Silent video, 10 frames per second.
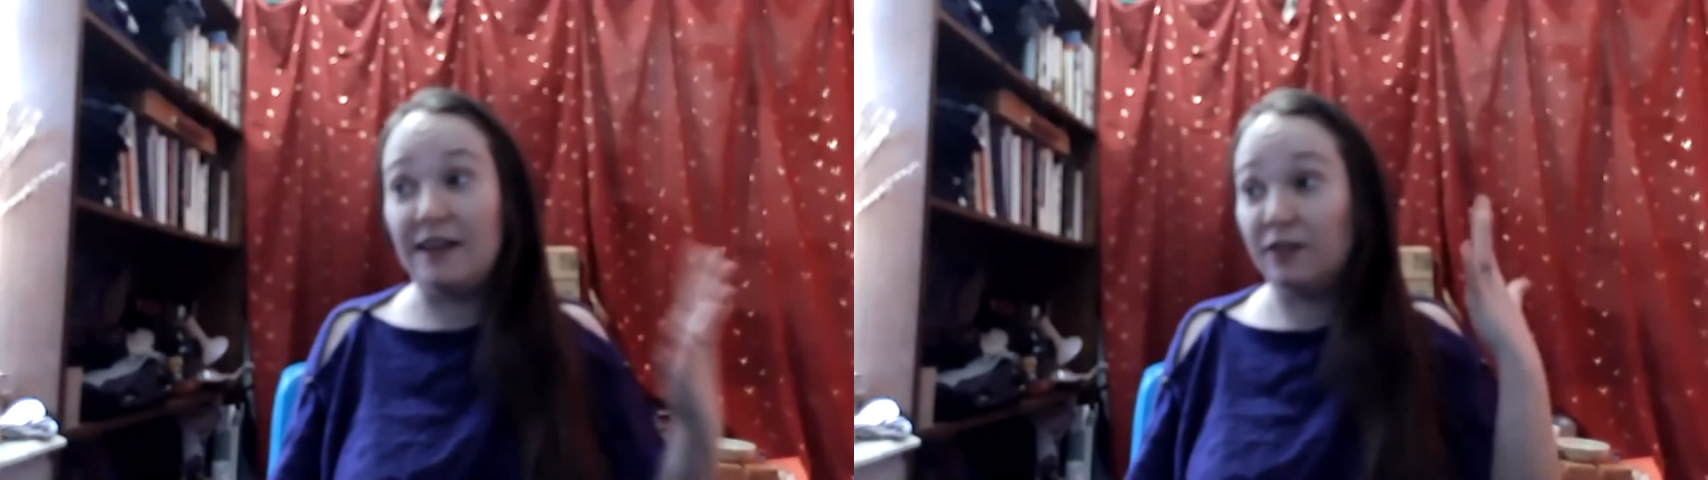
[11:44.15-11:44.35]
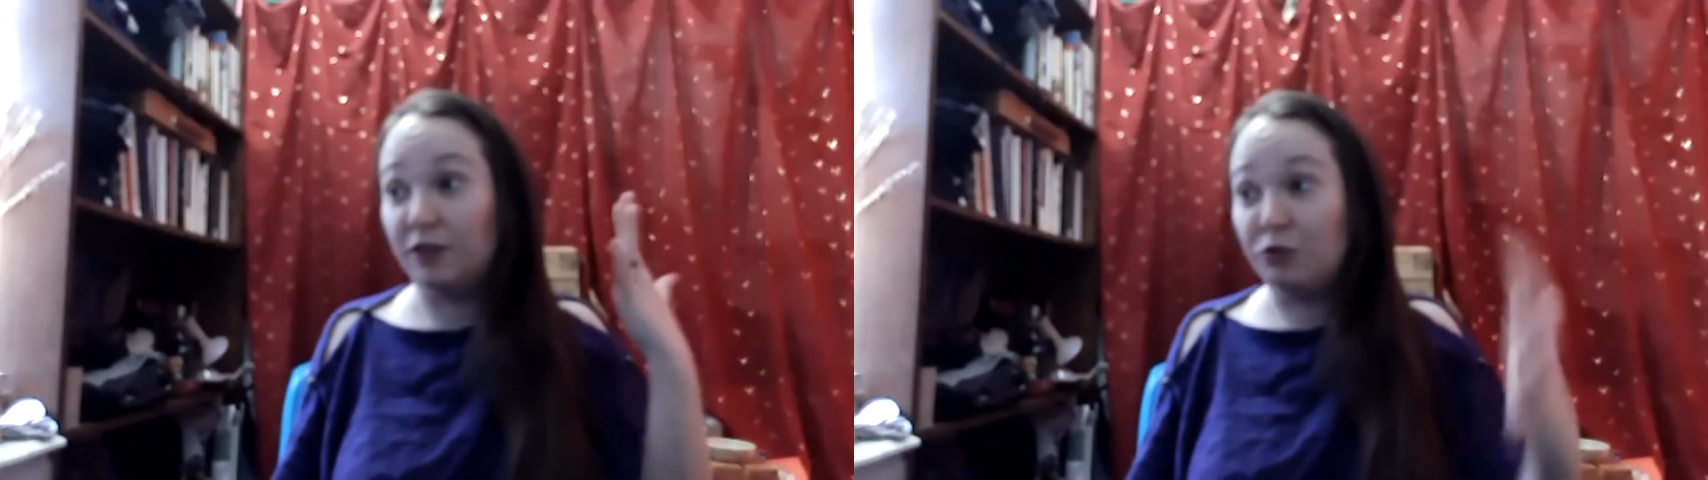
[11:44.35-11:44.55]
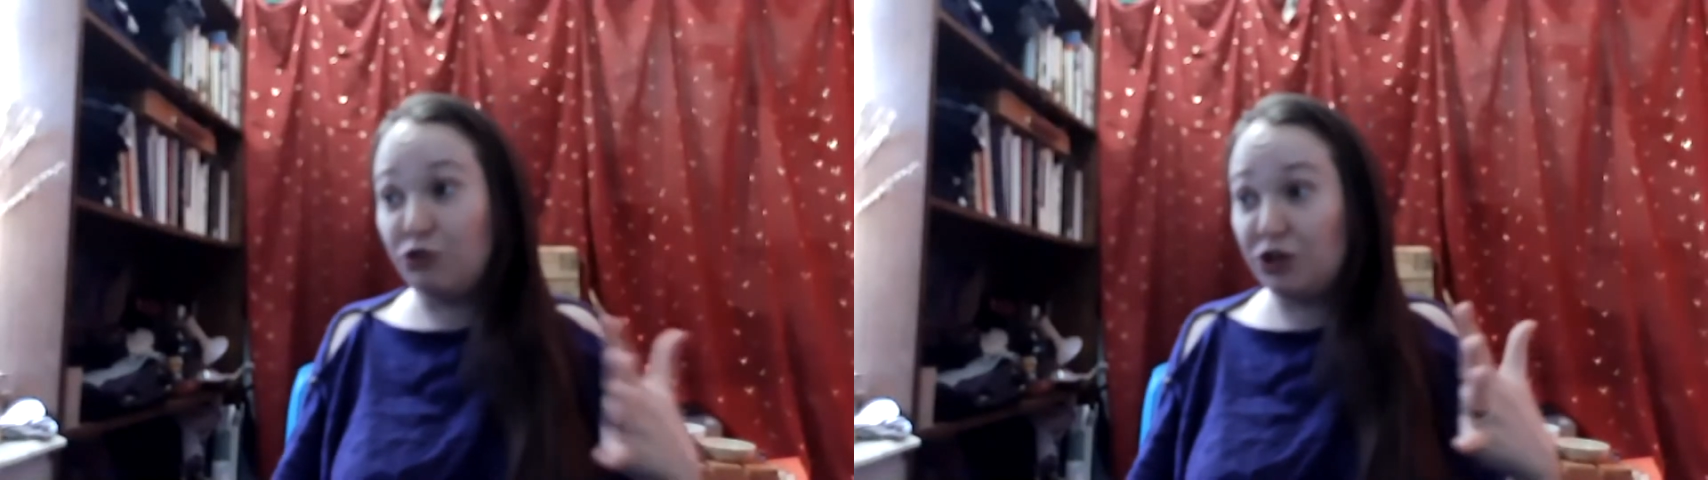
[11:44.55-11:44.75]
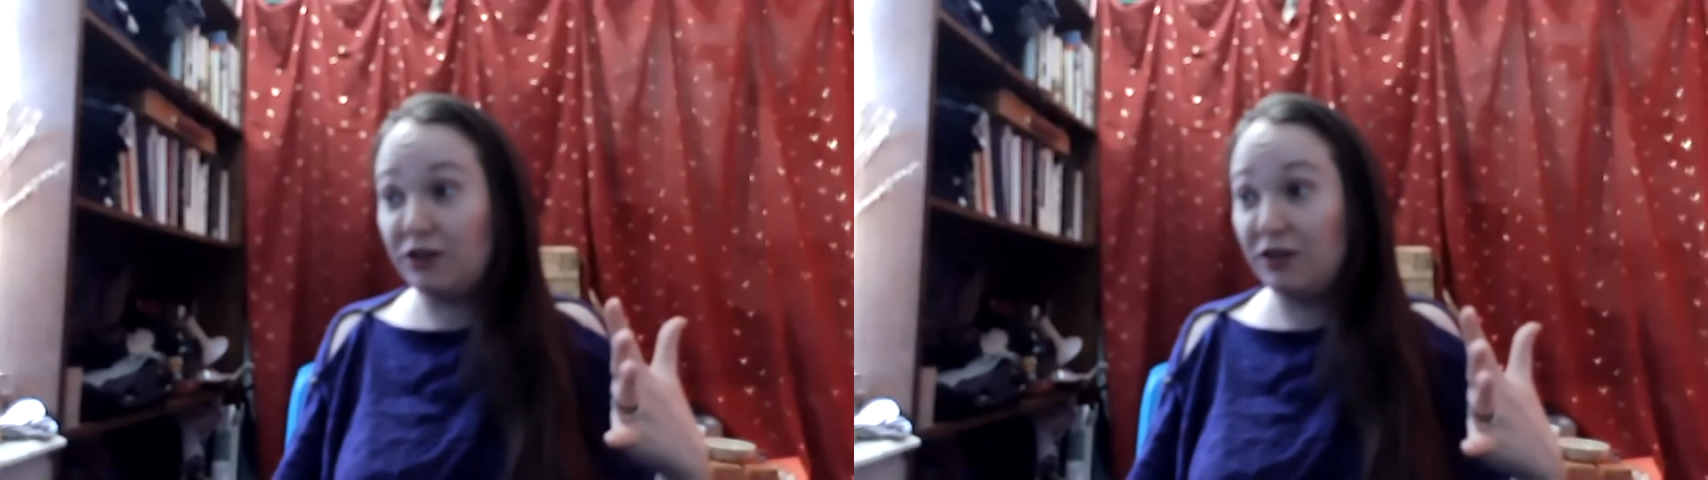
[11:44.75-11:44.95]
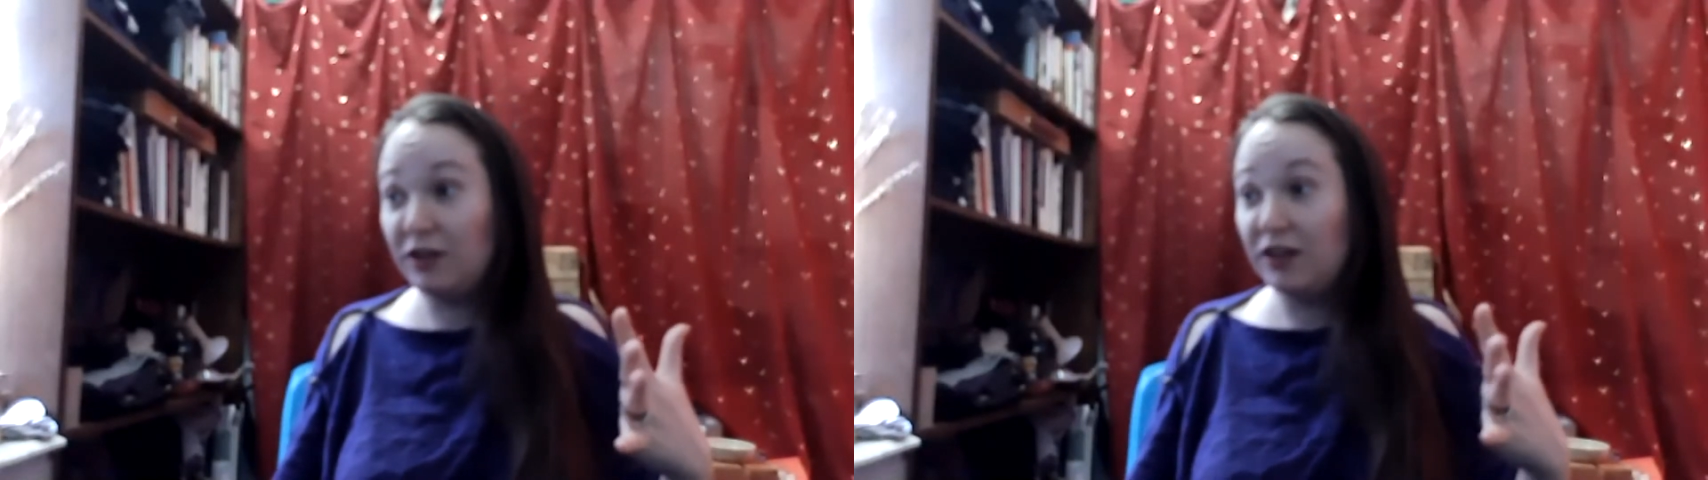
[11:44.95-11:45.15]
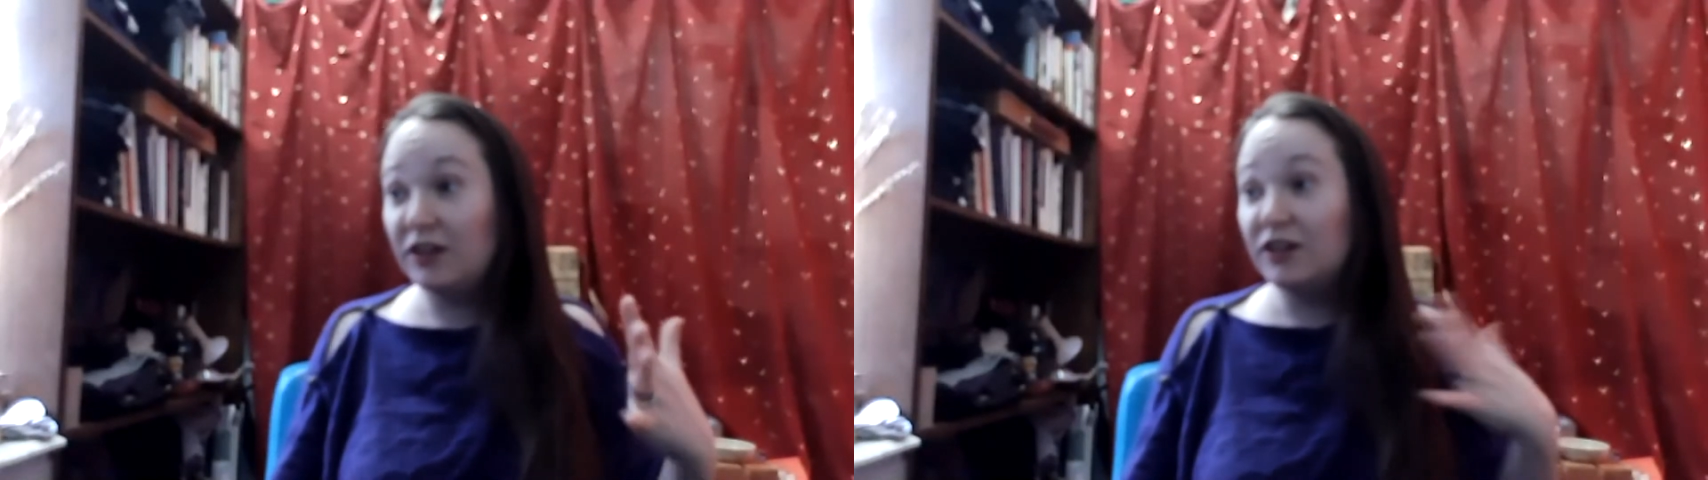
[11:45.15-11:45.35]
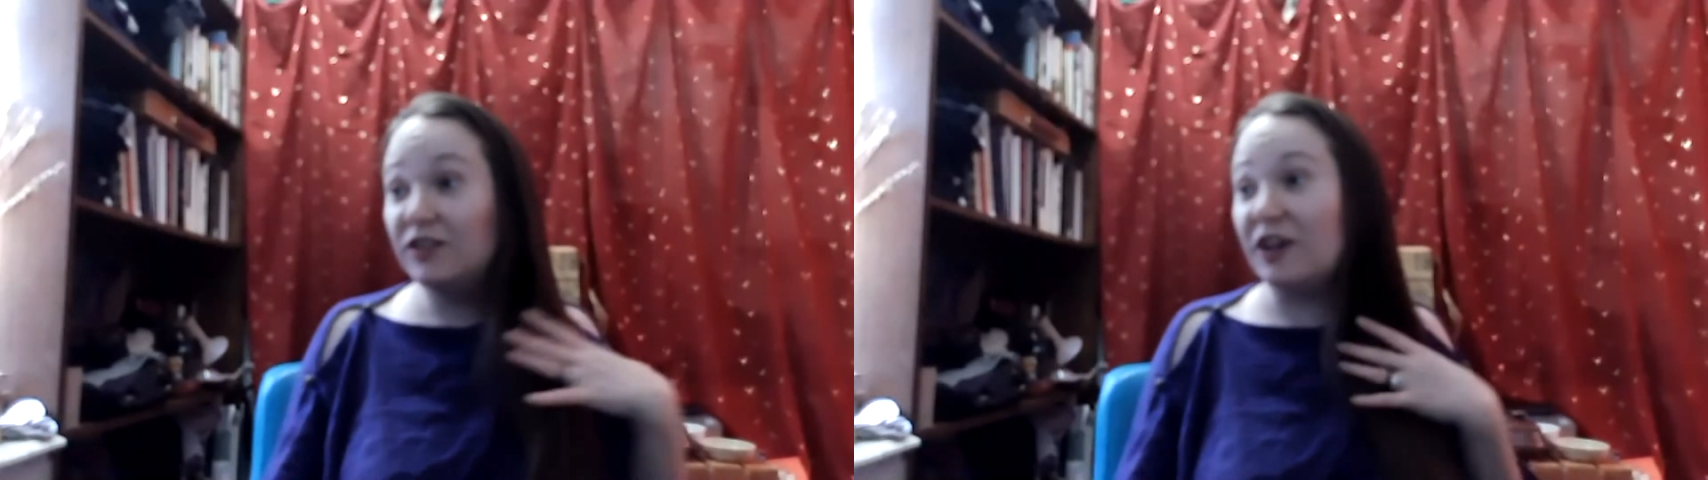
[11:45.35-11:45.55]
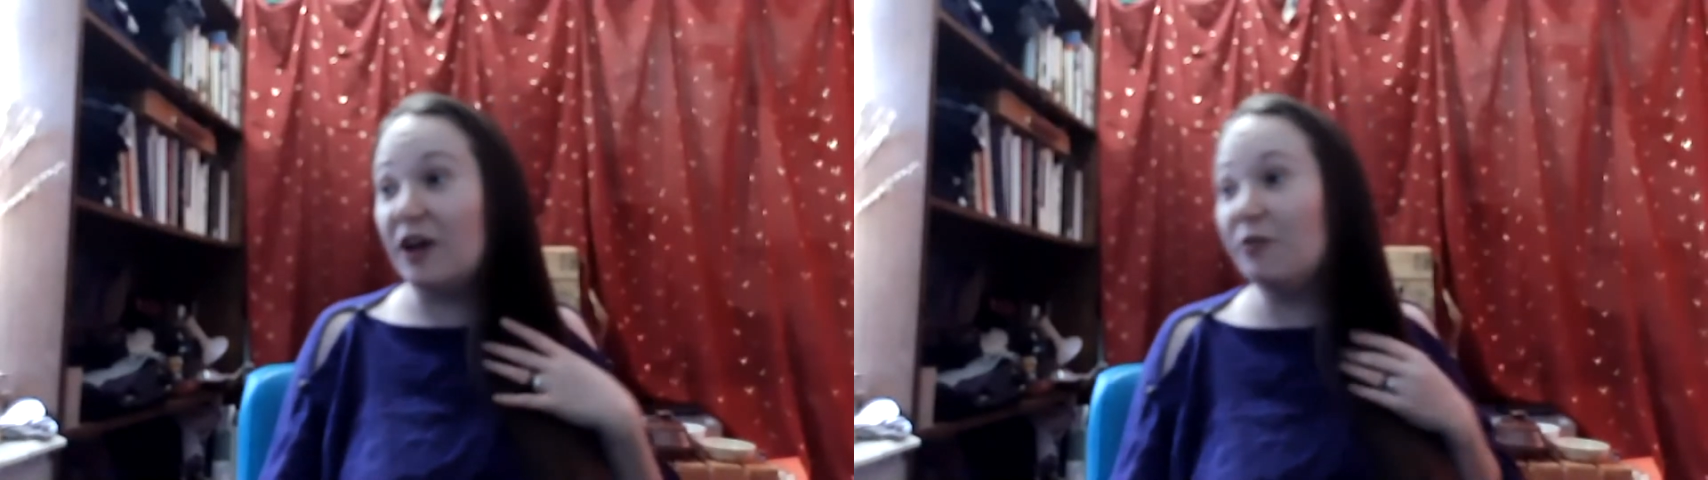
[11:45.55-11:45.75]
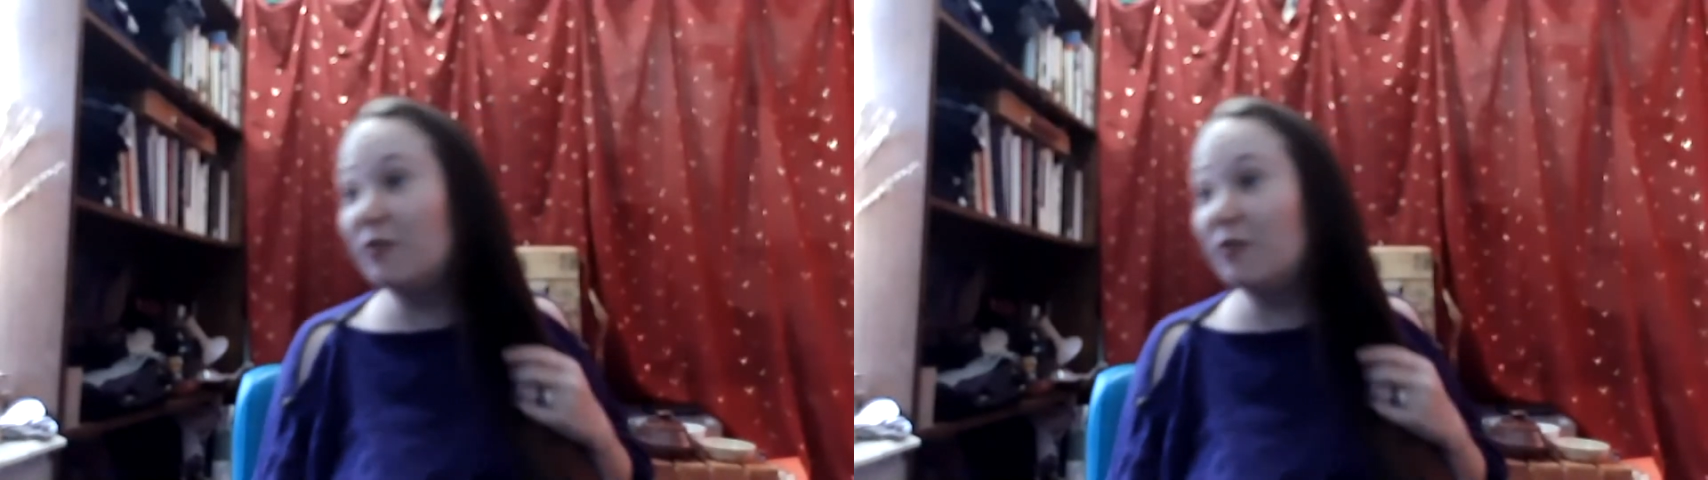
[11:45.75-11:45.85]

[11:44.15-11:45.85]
solution. So